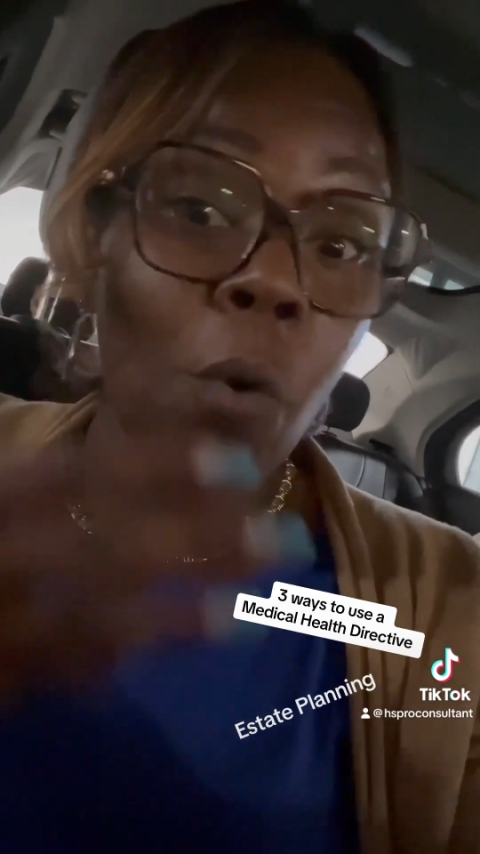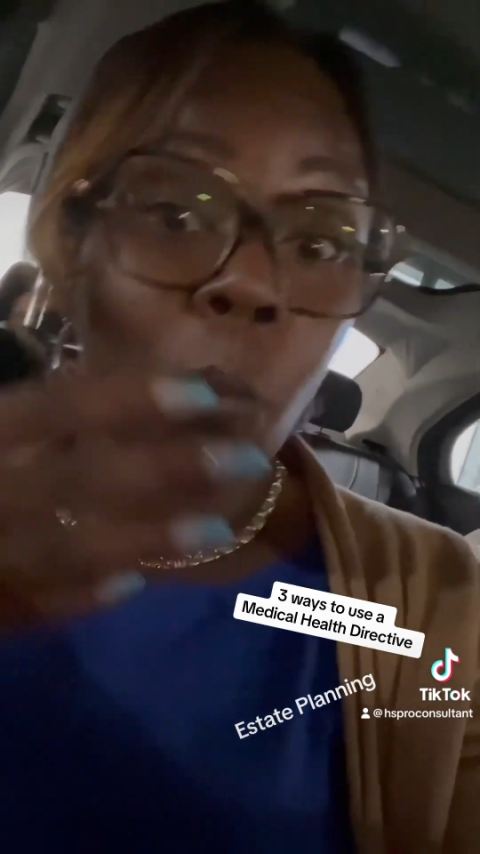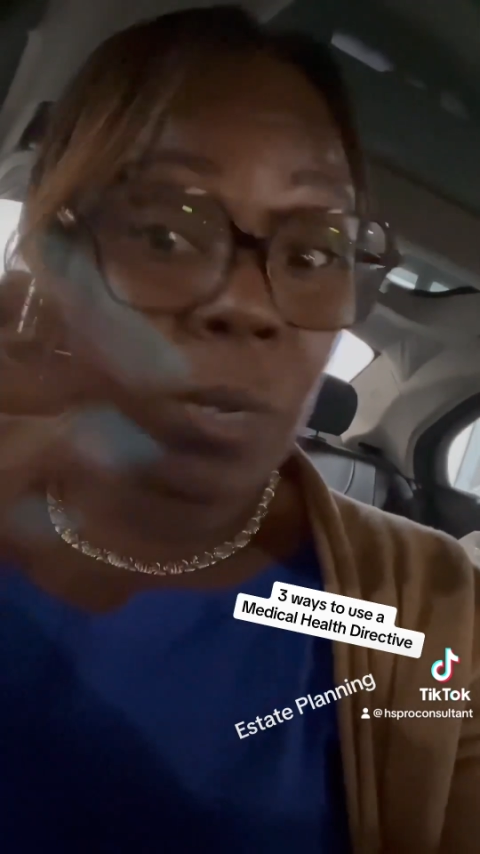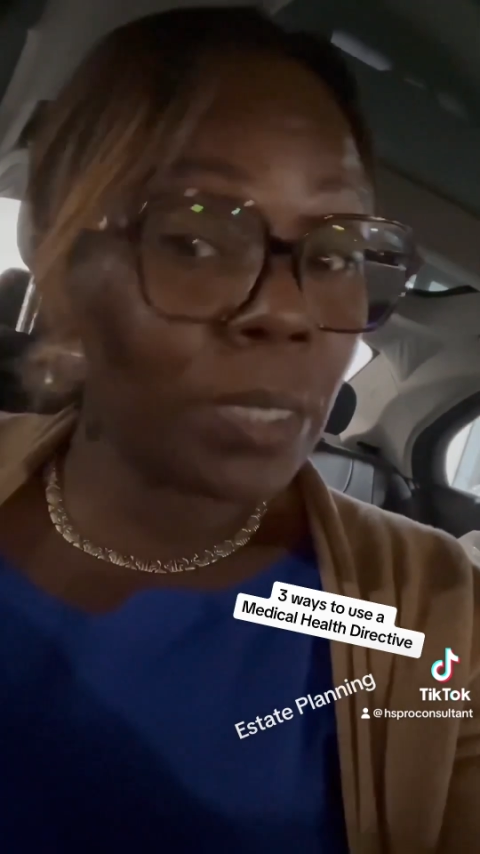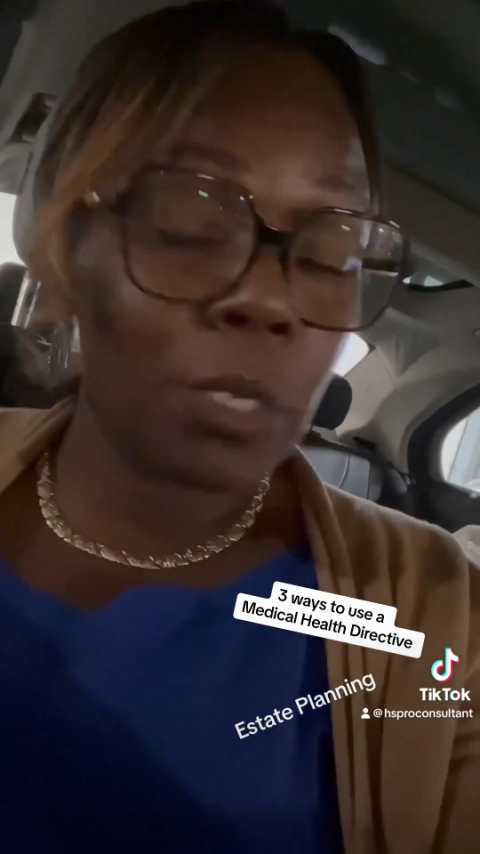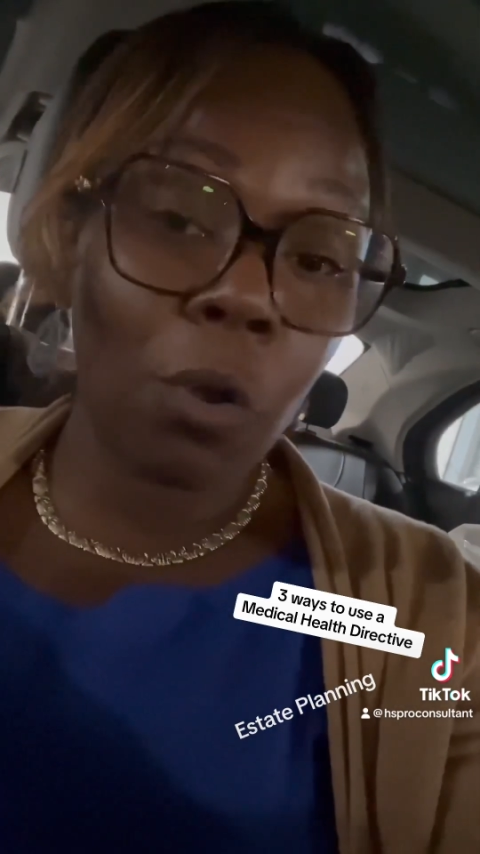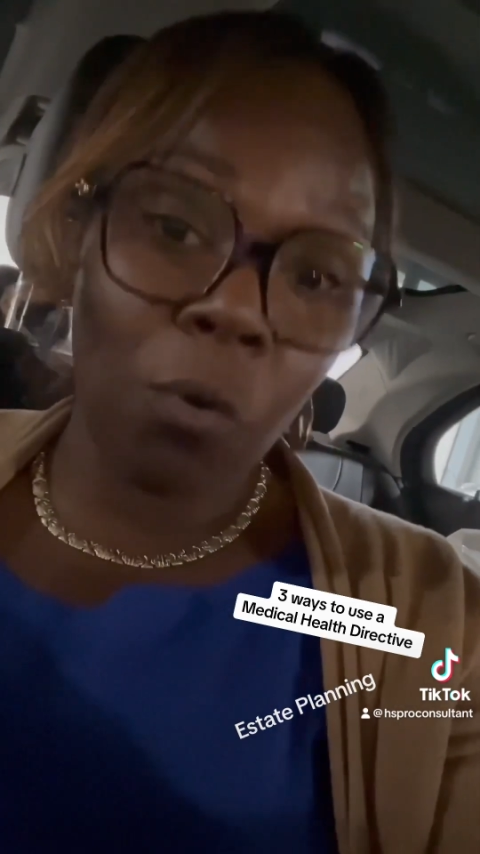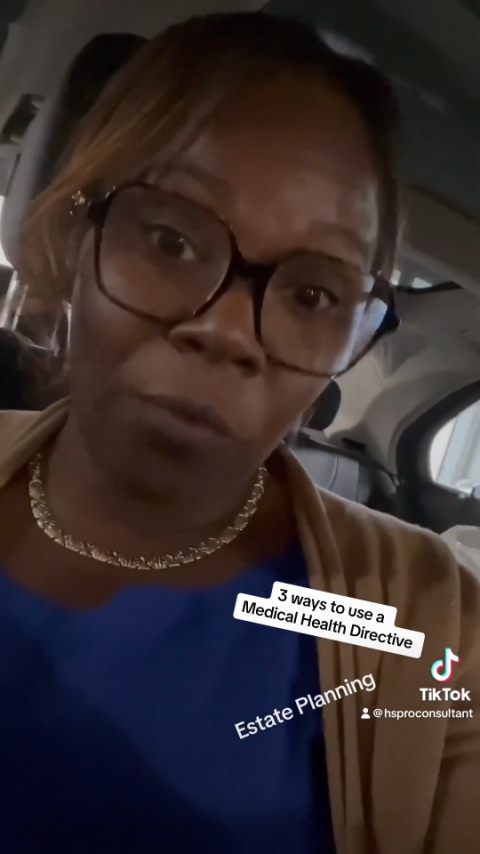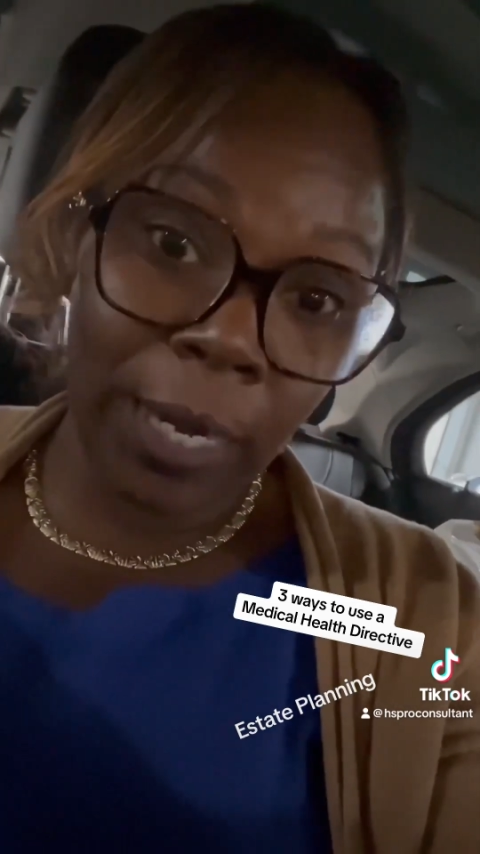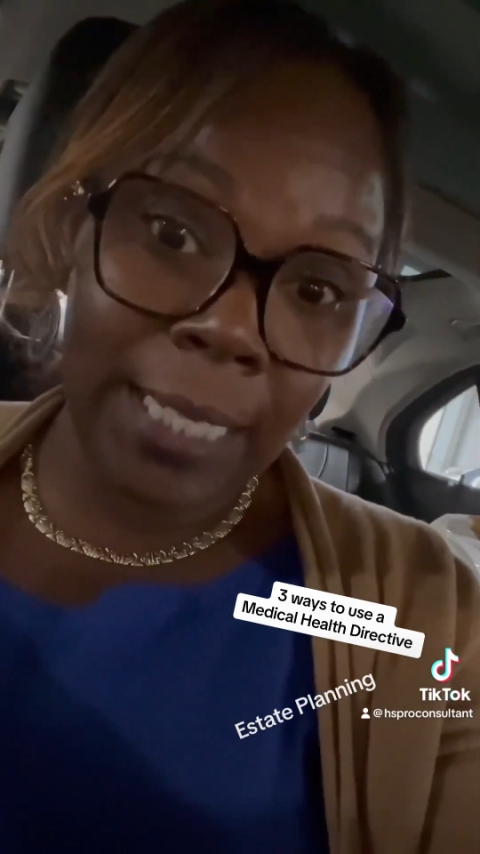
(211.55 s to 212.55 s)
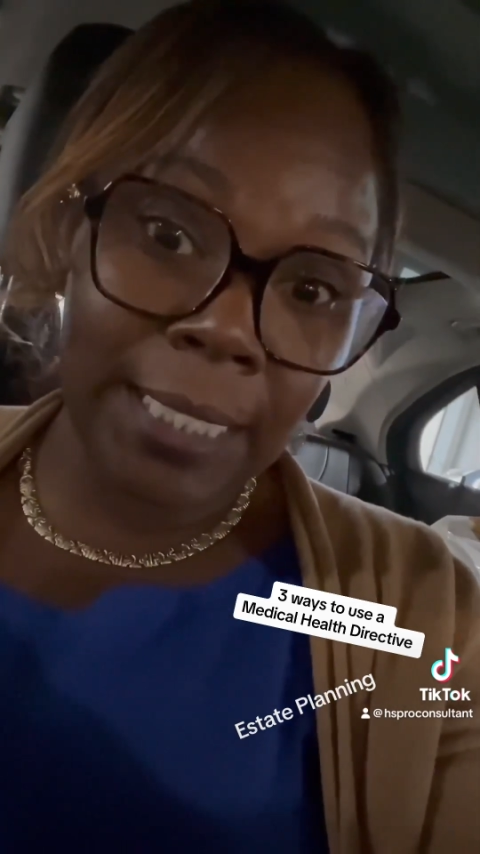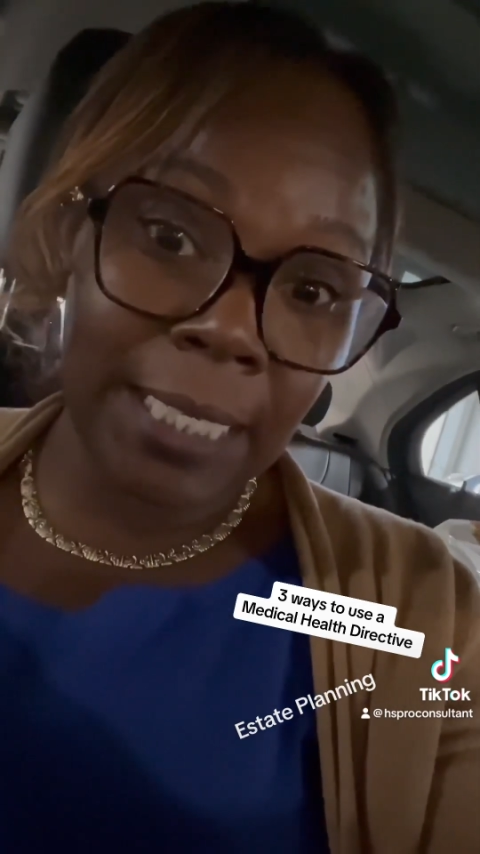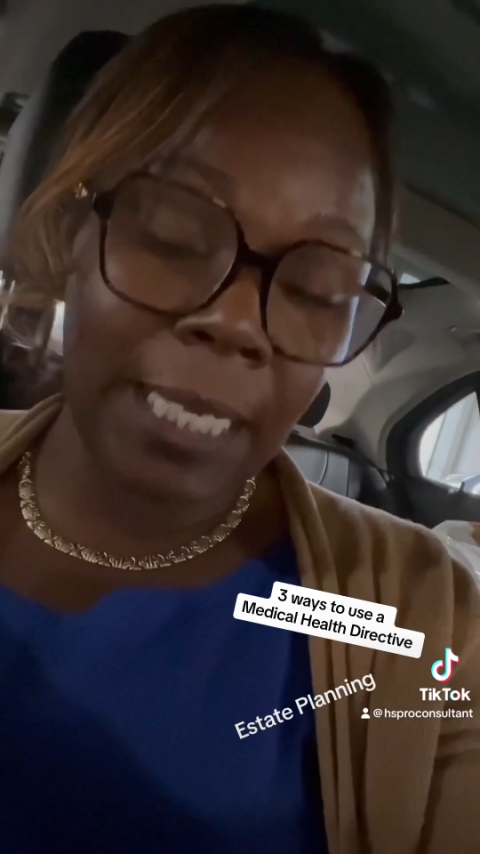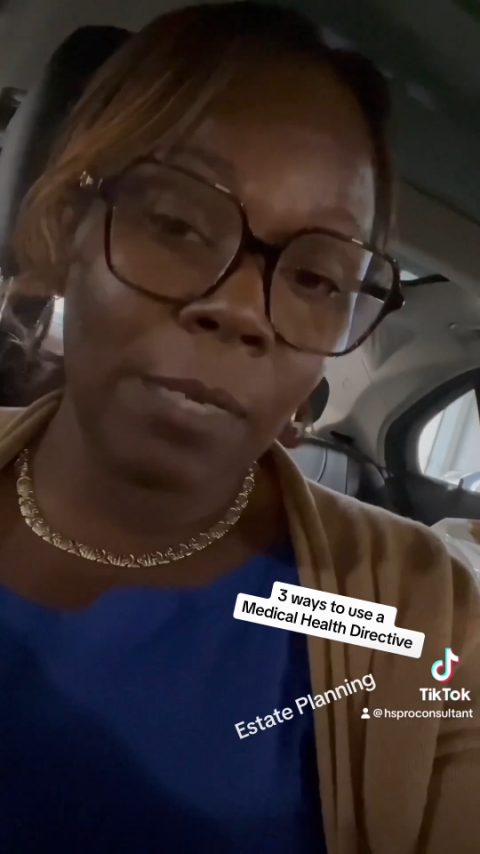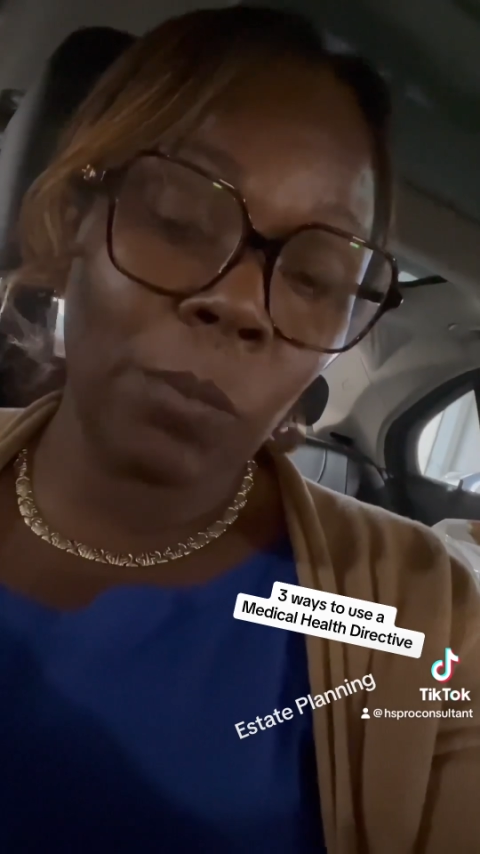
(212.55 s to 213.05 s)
once they're over 18.